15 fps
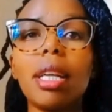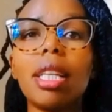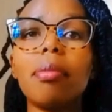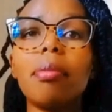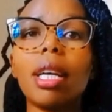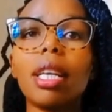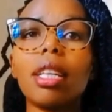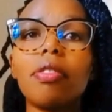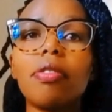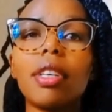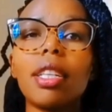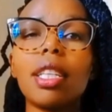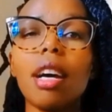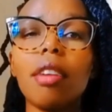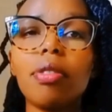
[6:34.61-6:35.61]
Money Market
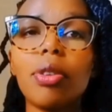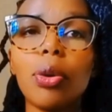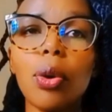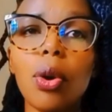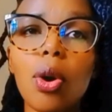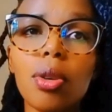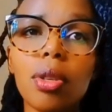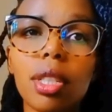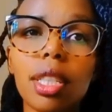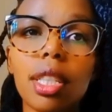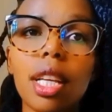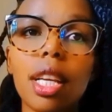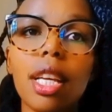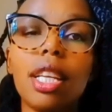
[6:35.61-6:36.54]
Fund have grown